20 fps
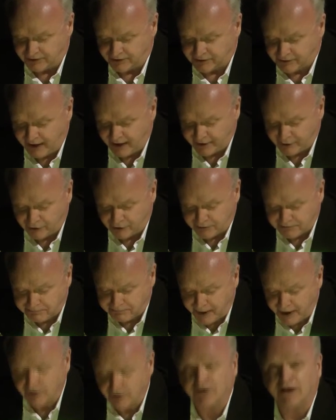where
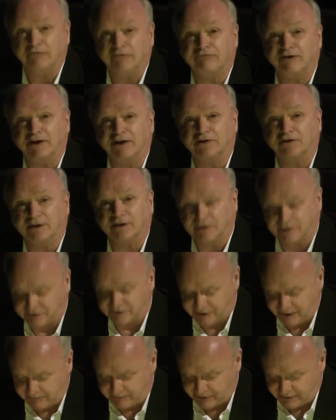Kracauer barely figured in
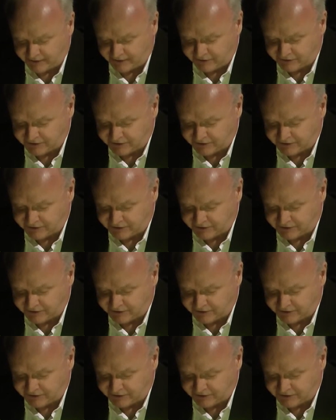the seminal